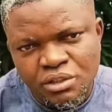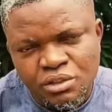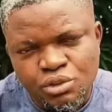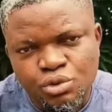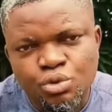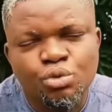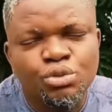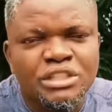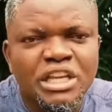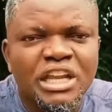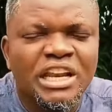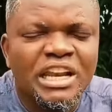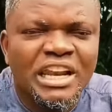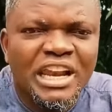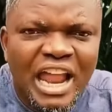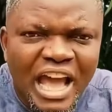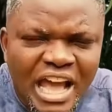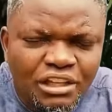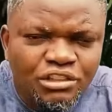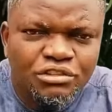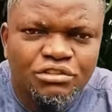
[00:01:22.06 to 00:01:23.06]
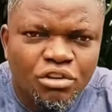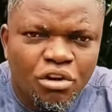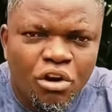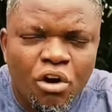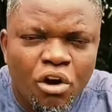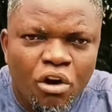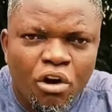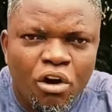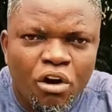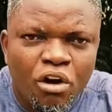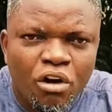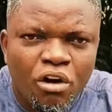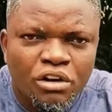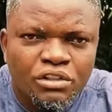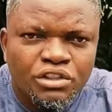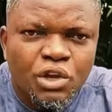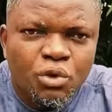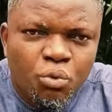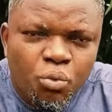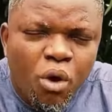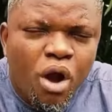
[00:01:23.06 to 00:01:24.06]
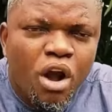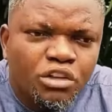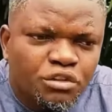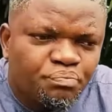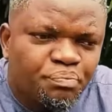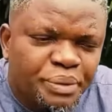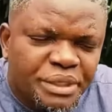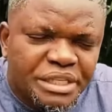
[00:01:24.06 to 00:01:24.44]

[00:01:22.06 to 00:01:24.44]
So the land, the word